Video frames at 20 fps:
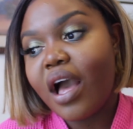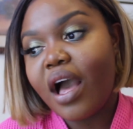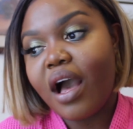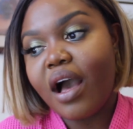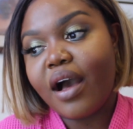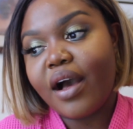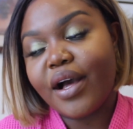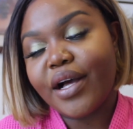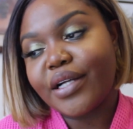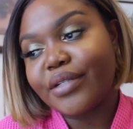
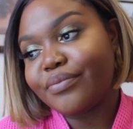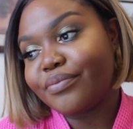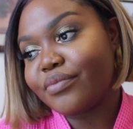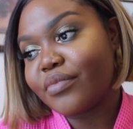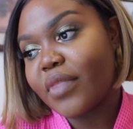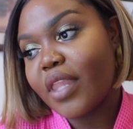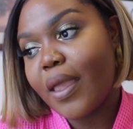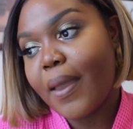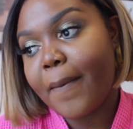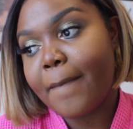
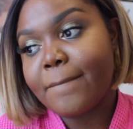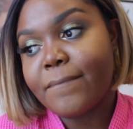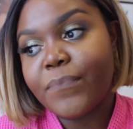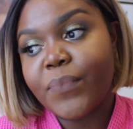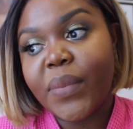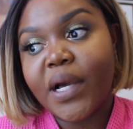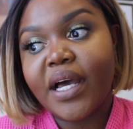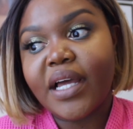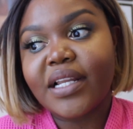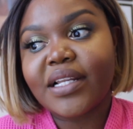
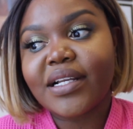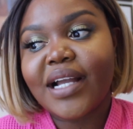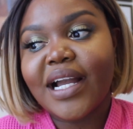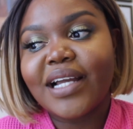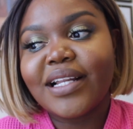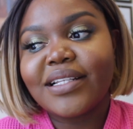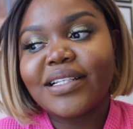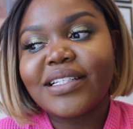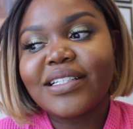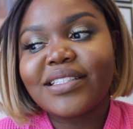but
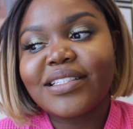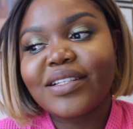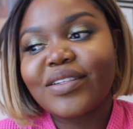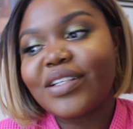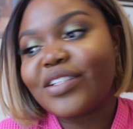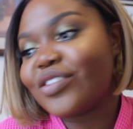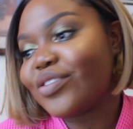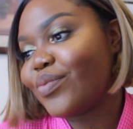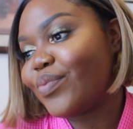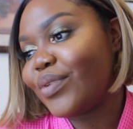kind of
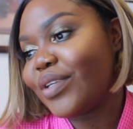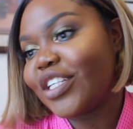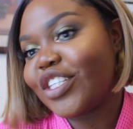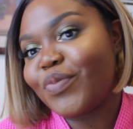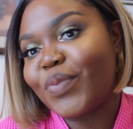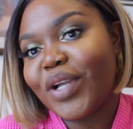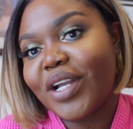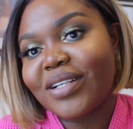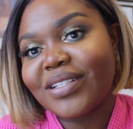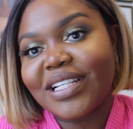it's
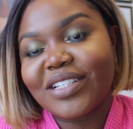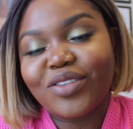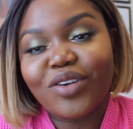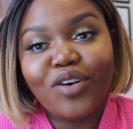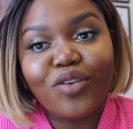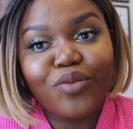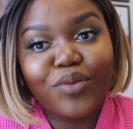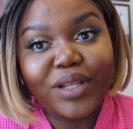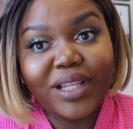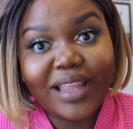because that's
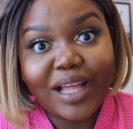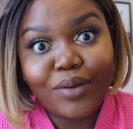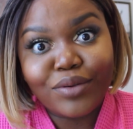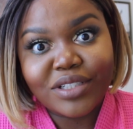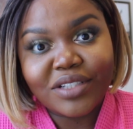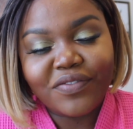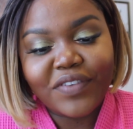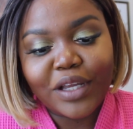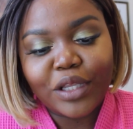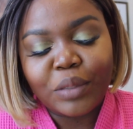all really that
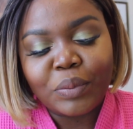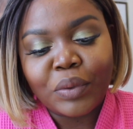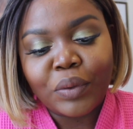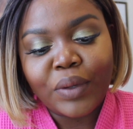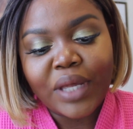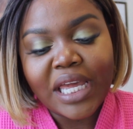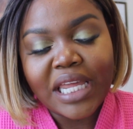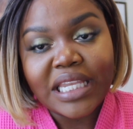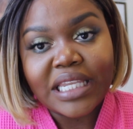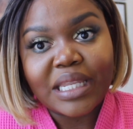was
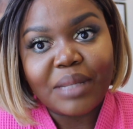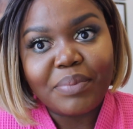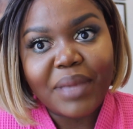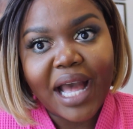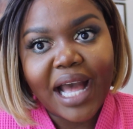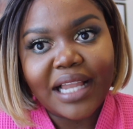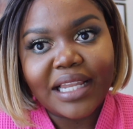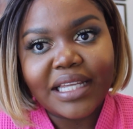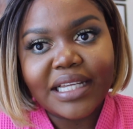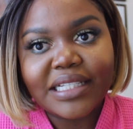available in the
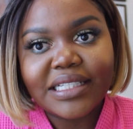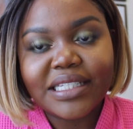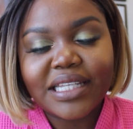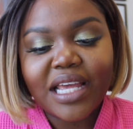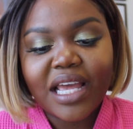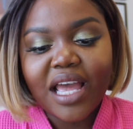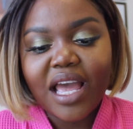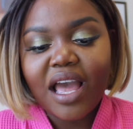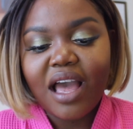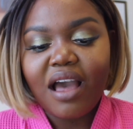palette.
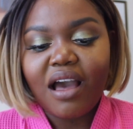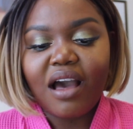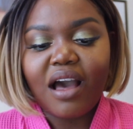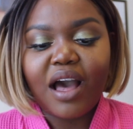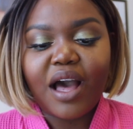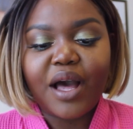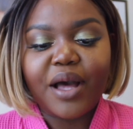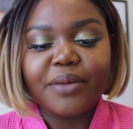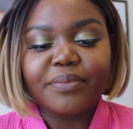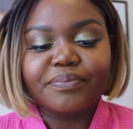
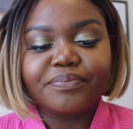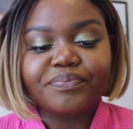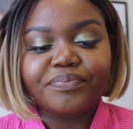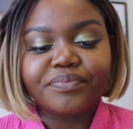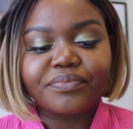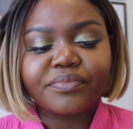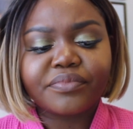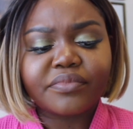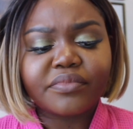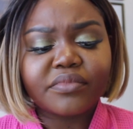
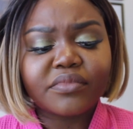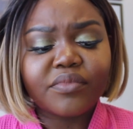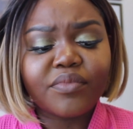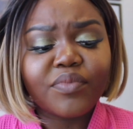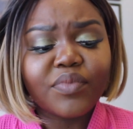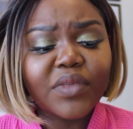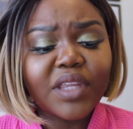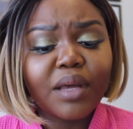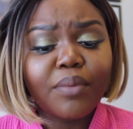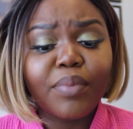
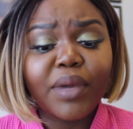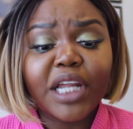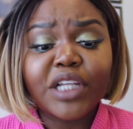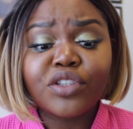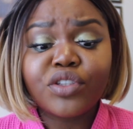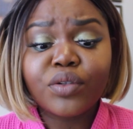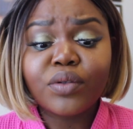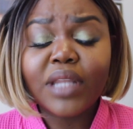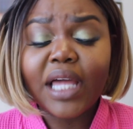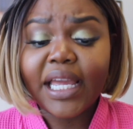But I
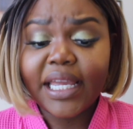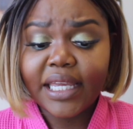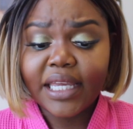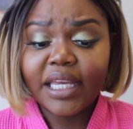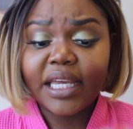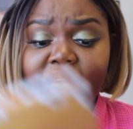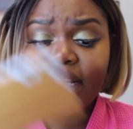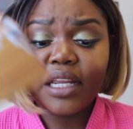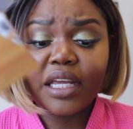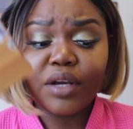do like
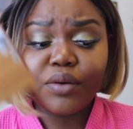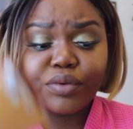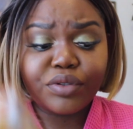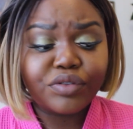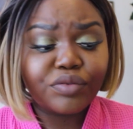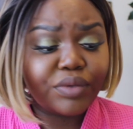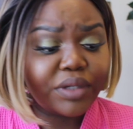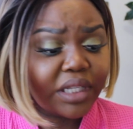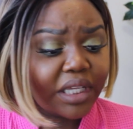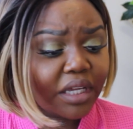it. It
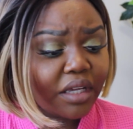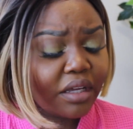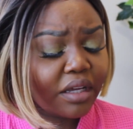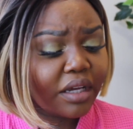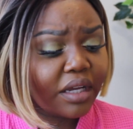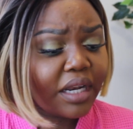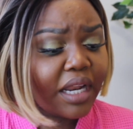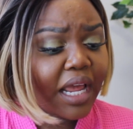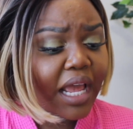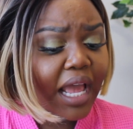was really
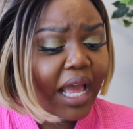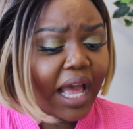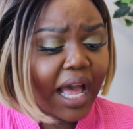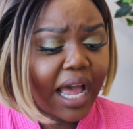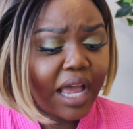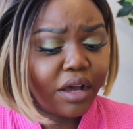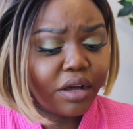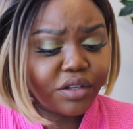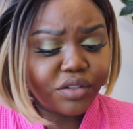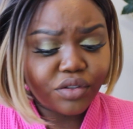good.
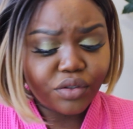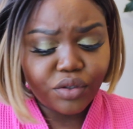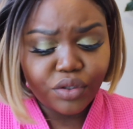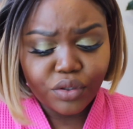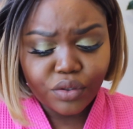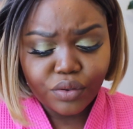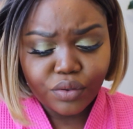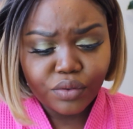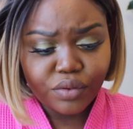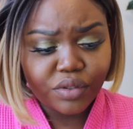I also
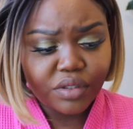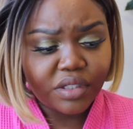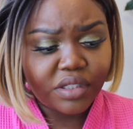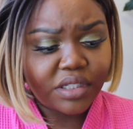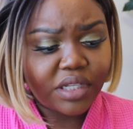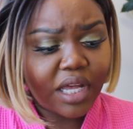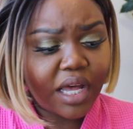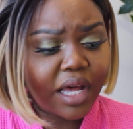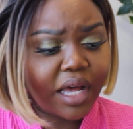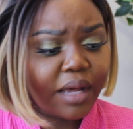
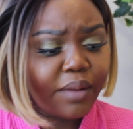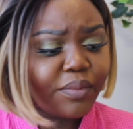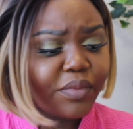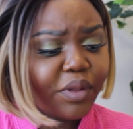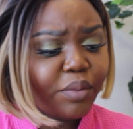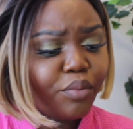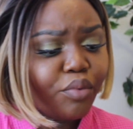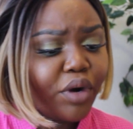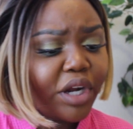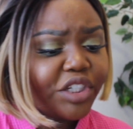used
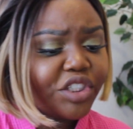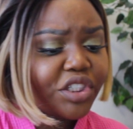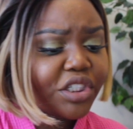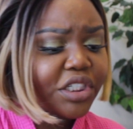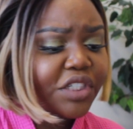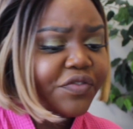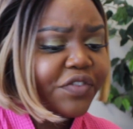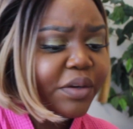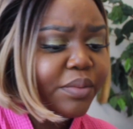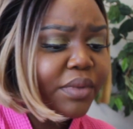the
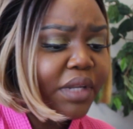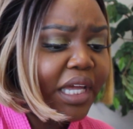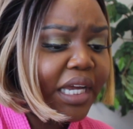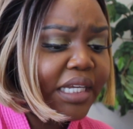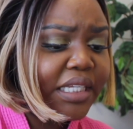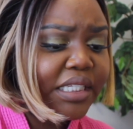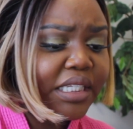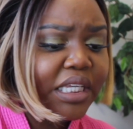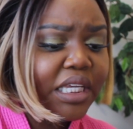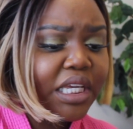brushes from
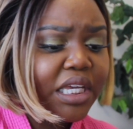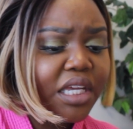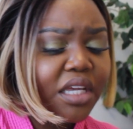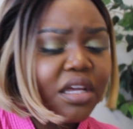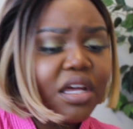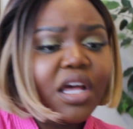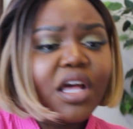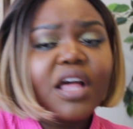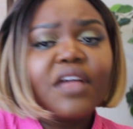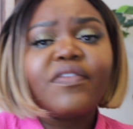Luxie.
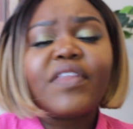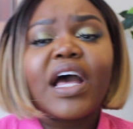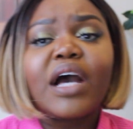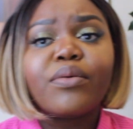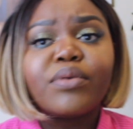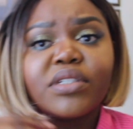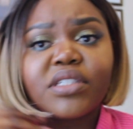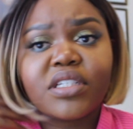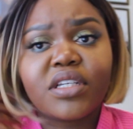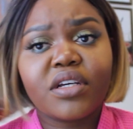
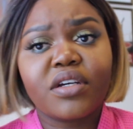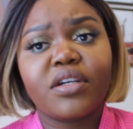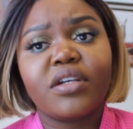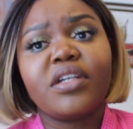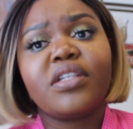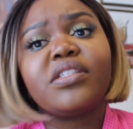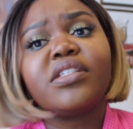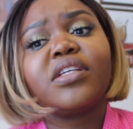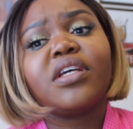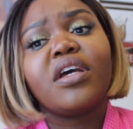That was
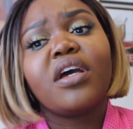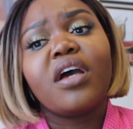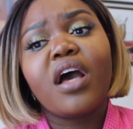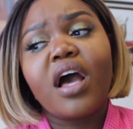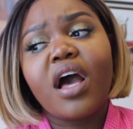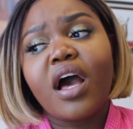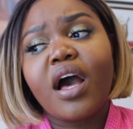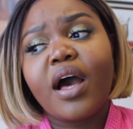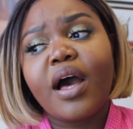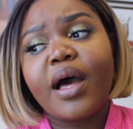good.
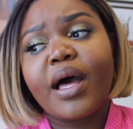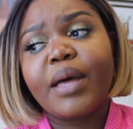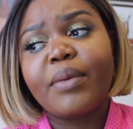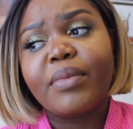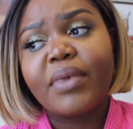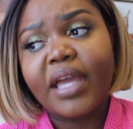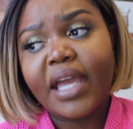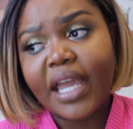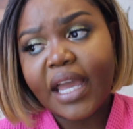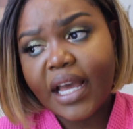
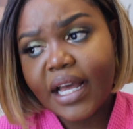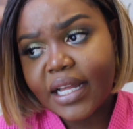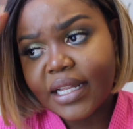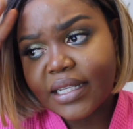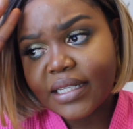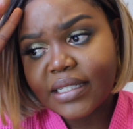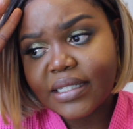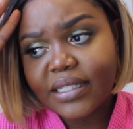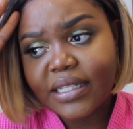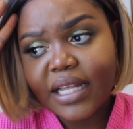
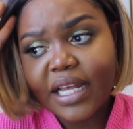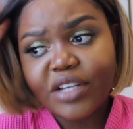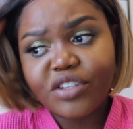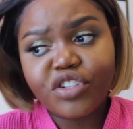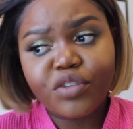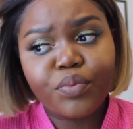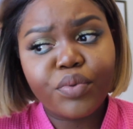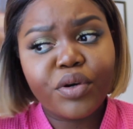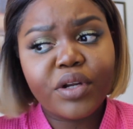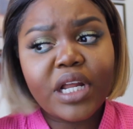And I
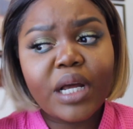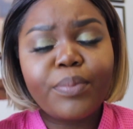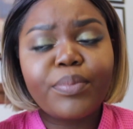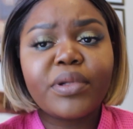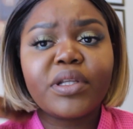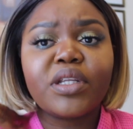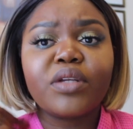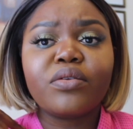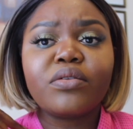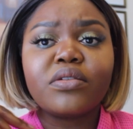should put up
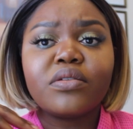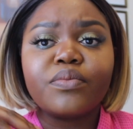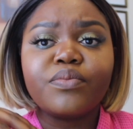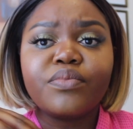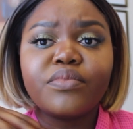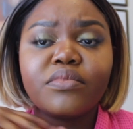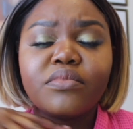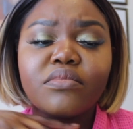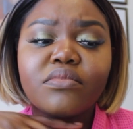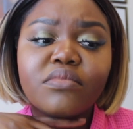a little,
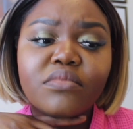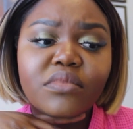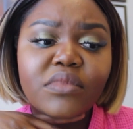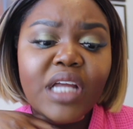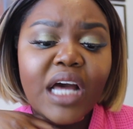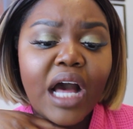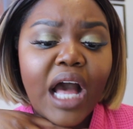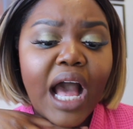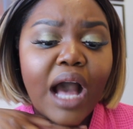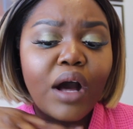
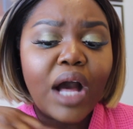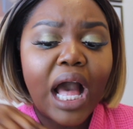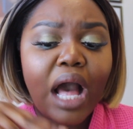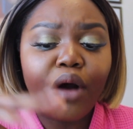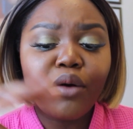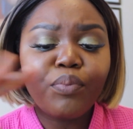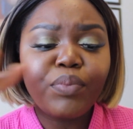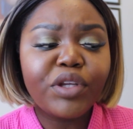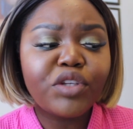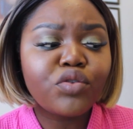
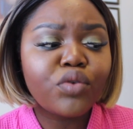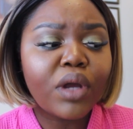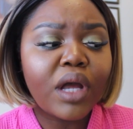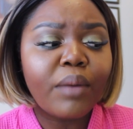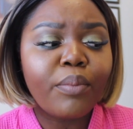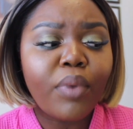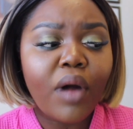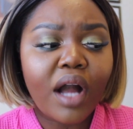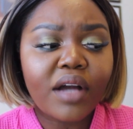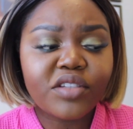I'll be doing
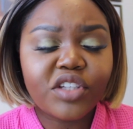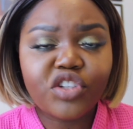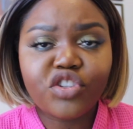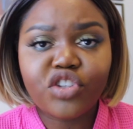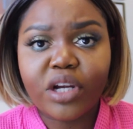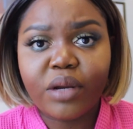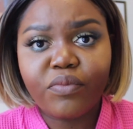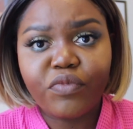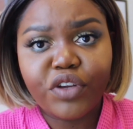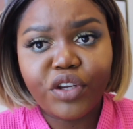a
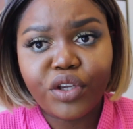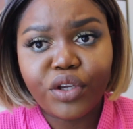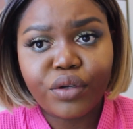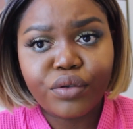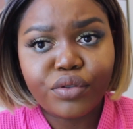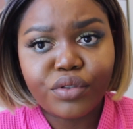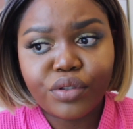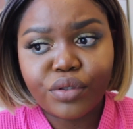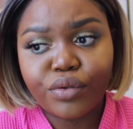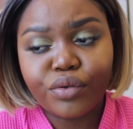BoxyCharm video
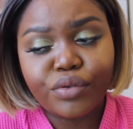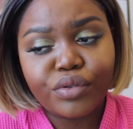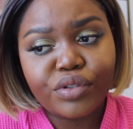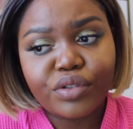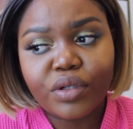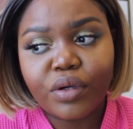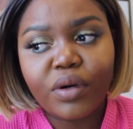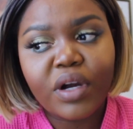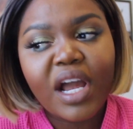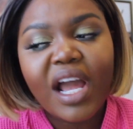soon,
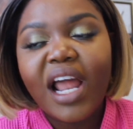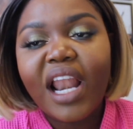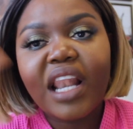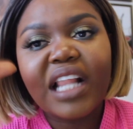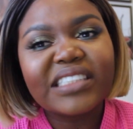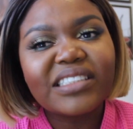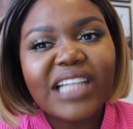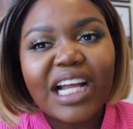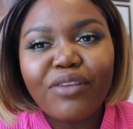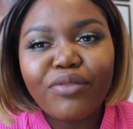so
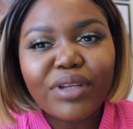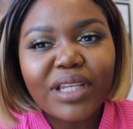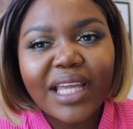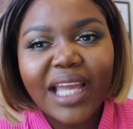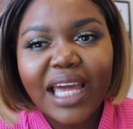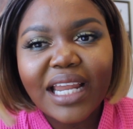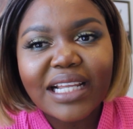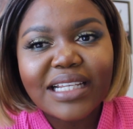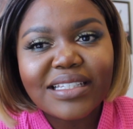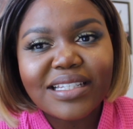let's not really
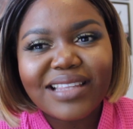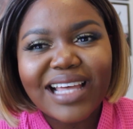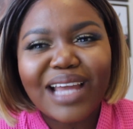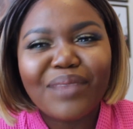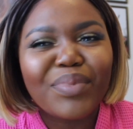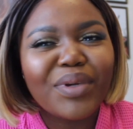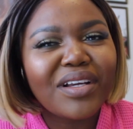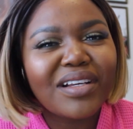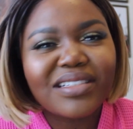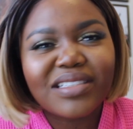get into
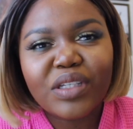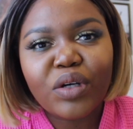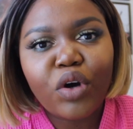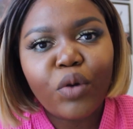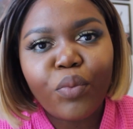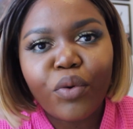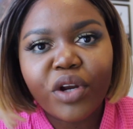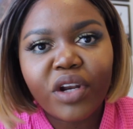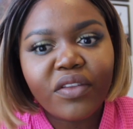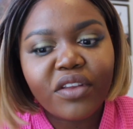that, because the
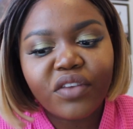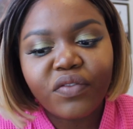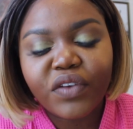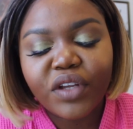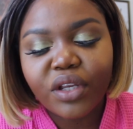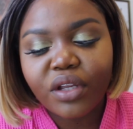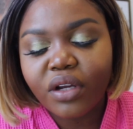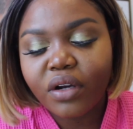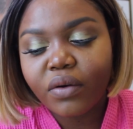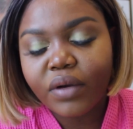whole point of this
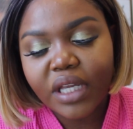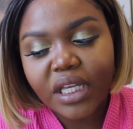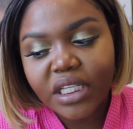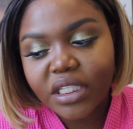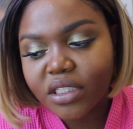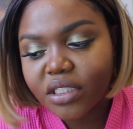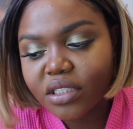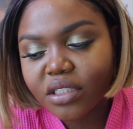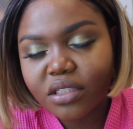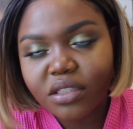video
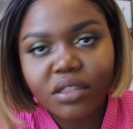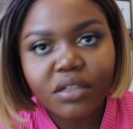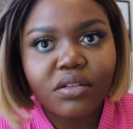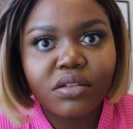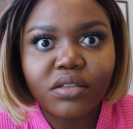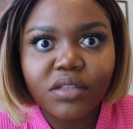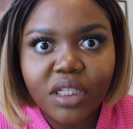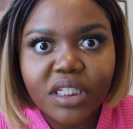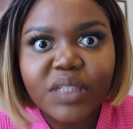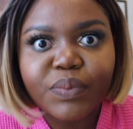is
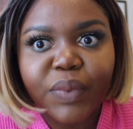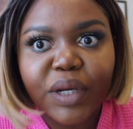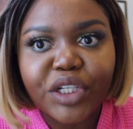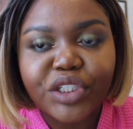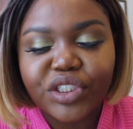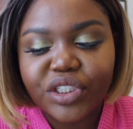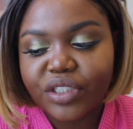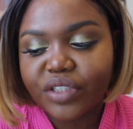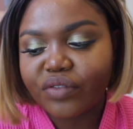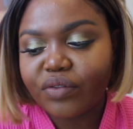the
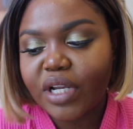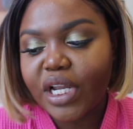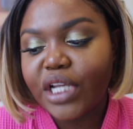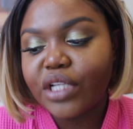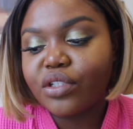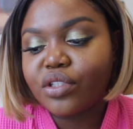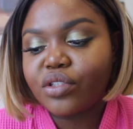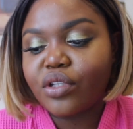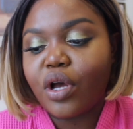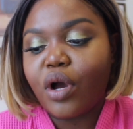sponges,
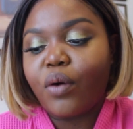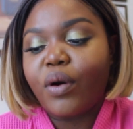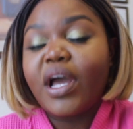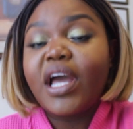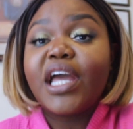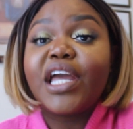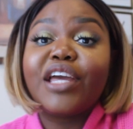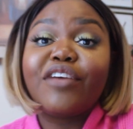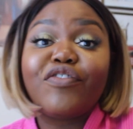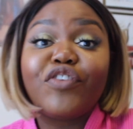right? So
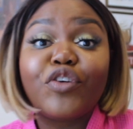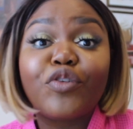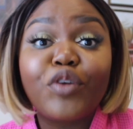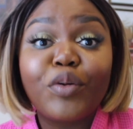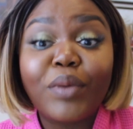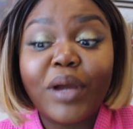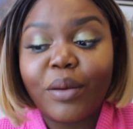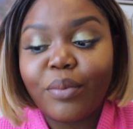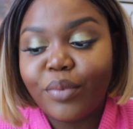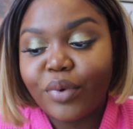if you
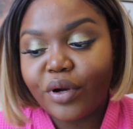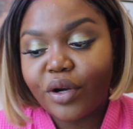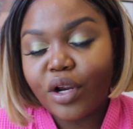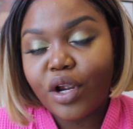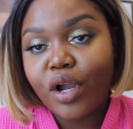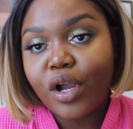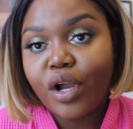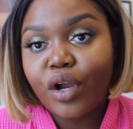remember,